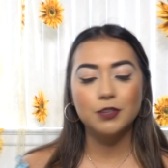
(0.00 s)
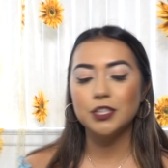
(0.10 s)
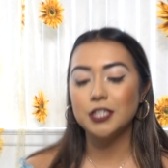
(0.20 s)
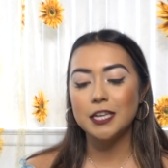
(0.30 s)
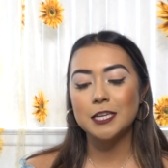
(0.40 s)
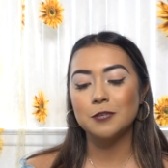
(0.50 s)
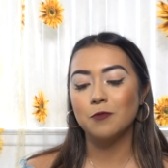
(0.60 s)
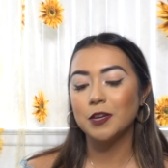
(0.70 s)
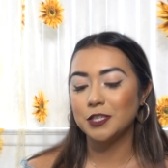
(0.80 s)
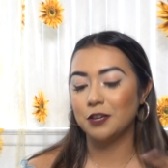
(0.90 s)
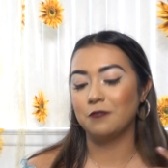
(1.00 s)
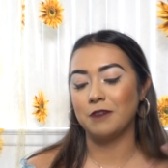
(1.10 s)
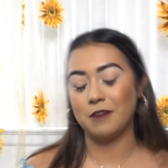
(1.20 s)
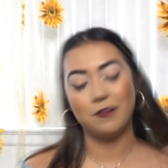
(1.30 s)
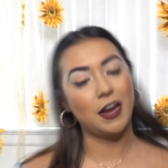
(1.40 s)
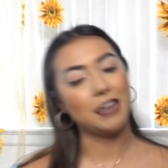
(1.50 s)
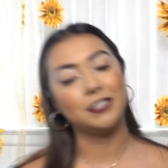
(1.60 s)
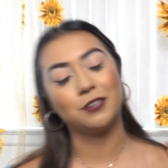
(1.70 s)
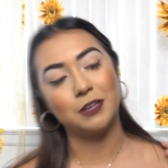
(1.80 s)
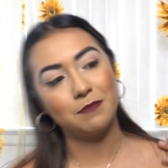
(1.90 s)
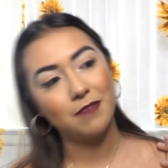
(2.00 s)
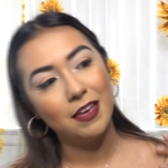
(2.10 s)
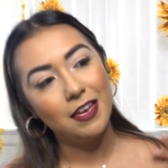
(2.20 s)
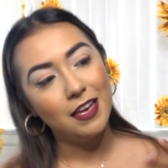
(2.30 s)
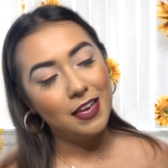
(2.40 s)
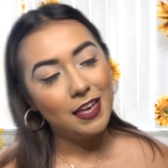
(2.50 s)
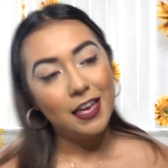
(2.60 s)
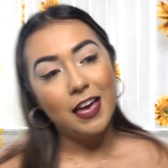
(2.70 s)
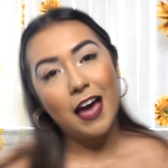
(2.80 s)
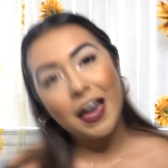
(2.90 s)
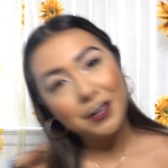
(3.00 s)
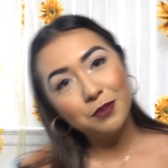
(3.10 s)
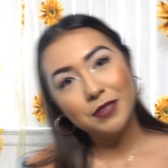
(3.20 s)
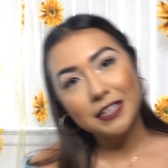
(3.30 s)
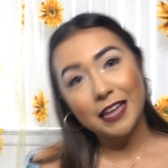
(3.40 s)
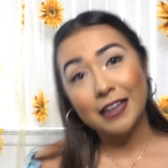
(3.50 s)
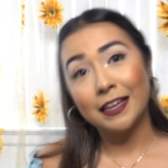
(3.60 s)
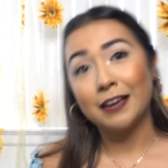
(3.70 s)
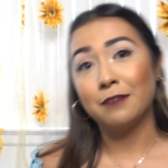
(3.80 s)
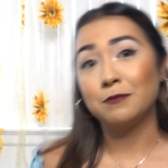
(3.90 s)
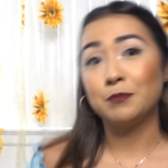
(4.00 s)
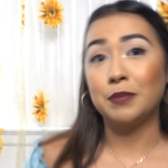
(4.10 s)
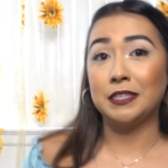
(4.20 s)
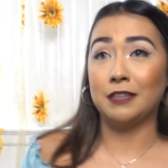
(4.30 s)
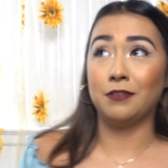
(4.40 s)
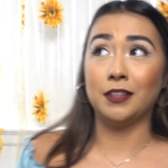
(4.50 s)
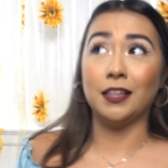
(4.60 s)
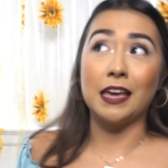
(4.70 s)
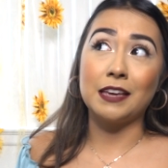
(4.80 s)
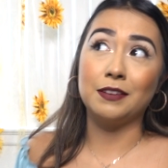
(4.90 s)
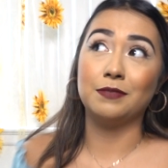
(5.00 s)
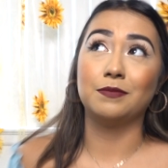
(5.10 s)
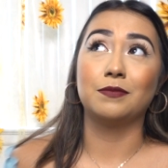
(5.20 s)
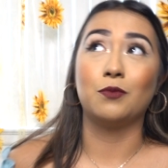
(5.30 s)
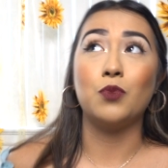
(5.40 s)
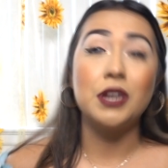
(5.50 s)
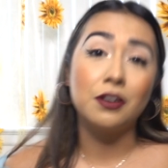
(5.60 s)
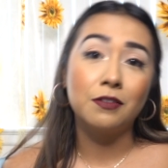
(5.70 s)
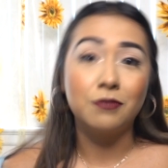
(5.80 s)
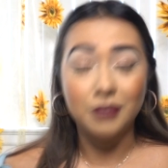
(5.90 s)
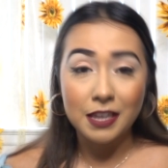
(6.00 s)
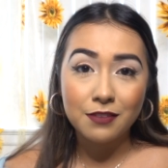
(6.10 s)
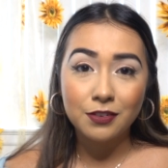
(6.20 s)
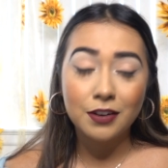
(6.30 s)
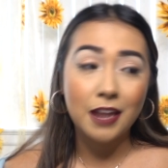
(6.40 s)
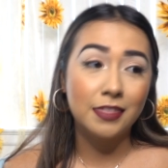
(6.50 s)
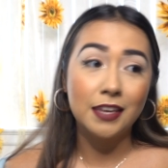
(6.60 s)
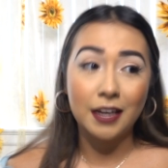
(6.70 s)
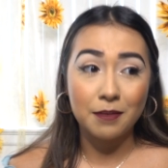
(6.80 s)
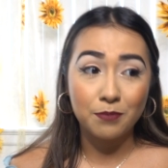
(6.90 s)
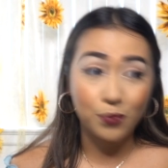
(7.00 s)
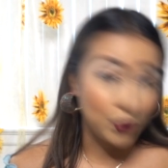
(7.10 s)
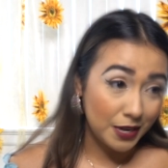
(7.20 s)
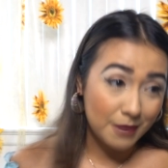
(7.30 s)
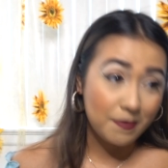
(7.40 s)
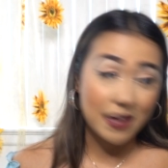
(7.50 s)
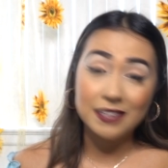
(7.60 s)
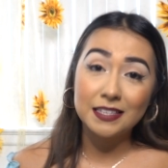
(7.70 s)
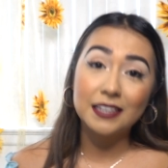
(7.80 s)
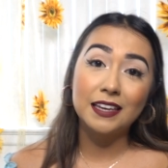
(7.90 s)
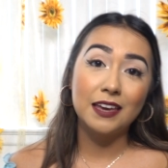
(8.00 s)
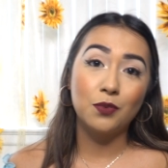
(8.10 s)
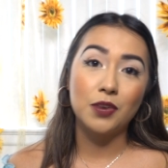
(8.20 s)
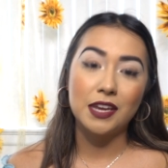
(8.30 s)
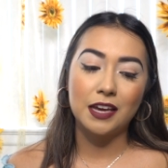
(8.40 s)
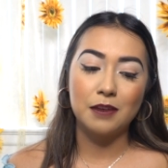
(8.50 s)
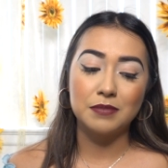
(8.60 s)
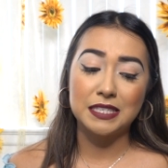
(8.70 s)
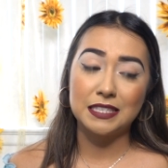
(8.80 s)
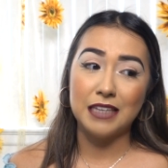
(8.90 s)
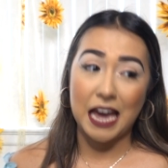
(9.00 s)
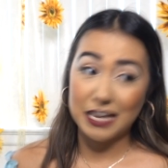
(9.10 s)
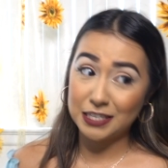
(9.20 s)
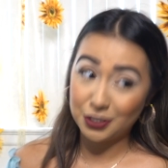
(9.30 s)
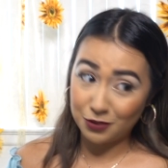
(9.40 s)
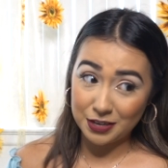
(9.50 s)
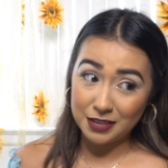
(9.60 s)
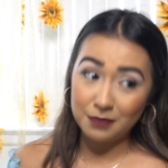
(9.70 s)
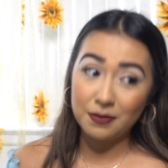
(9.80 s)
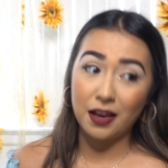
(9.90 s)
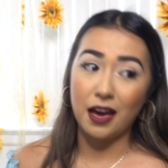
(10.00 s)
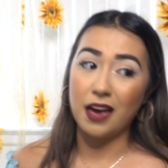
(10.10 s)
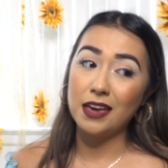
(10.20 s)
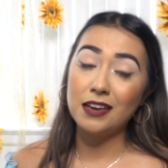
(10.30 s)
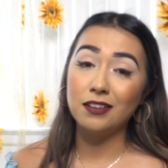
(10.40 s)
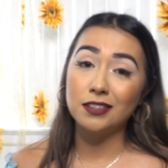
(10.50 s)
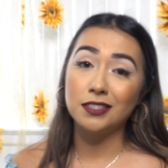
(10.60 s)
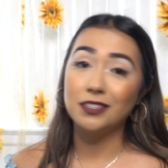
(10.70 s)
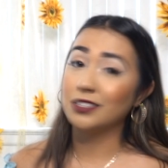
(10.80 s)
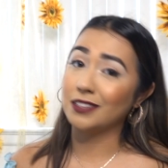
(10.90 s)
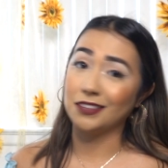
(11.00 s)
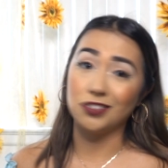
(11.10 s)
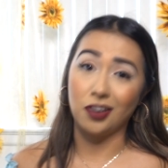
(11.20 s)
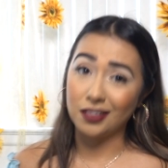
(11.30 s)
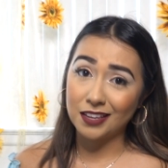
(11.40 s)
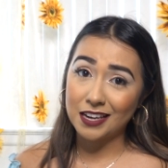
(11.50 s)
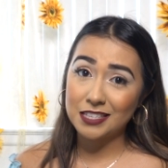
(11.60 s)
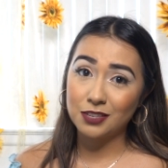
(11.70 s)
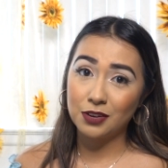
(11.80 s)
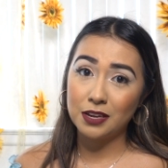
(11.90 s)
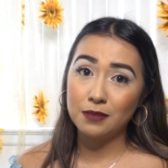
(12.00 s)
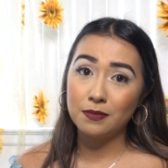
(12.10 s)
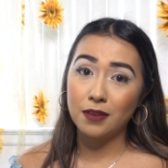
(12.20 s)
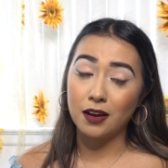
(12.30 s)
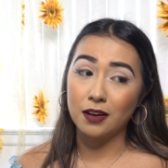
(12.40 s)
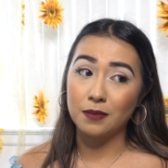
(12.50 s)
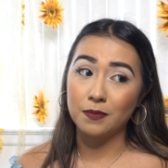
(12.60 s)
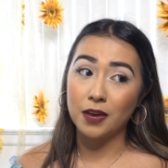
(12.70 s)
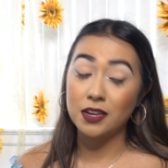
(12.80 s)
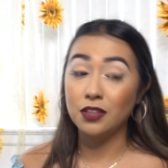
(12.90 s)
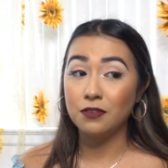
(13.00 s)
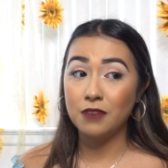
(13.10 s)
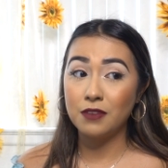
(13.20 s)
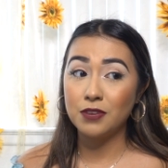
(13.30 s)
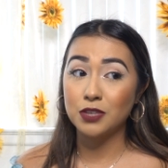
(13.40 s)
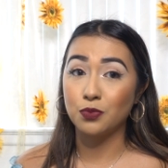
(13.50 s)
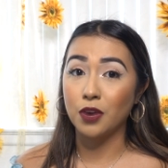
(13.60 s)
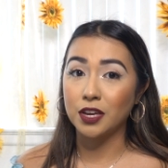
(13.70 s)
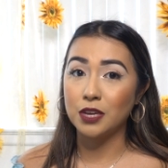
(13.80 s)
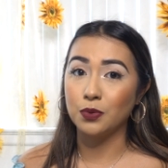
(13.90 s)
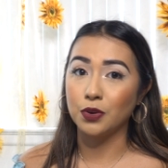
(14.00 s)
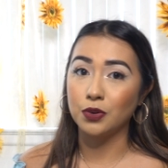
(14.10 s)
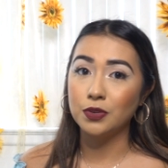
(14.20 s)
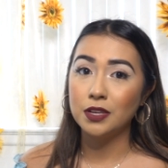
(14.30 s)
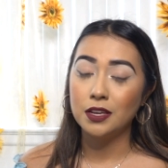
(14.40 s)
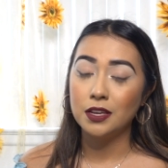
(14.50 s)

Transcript: question is, what's your favorite ice cream? I don't really like a specific like weird flavor. I think I'm pretty basic when it comes to ice cream. I honestly just like chocolate ice cream. Another favorite is Rocky Road,